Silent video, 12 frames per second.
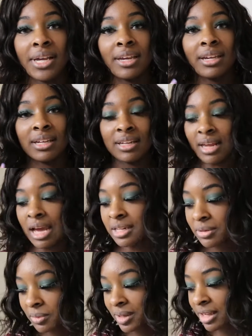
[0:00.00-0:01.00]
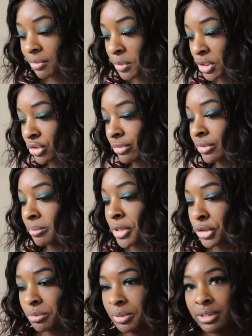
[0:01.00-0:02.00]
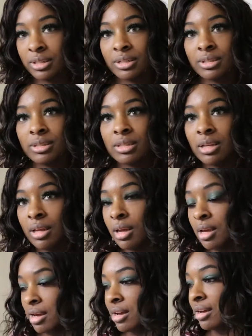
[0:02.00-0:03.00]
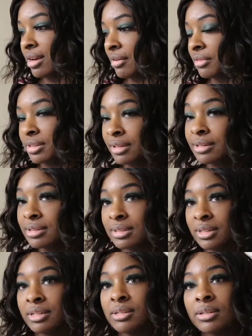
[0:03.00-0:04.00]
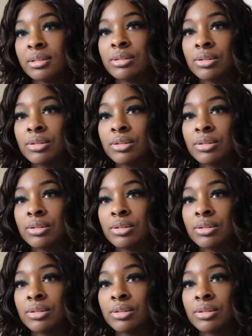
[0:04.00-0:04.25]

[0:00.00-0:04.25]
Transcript: and I didn't want to give much information because everything's in here.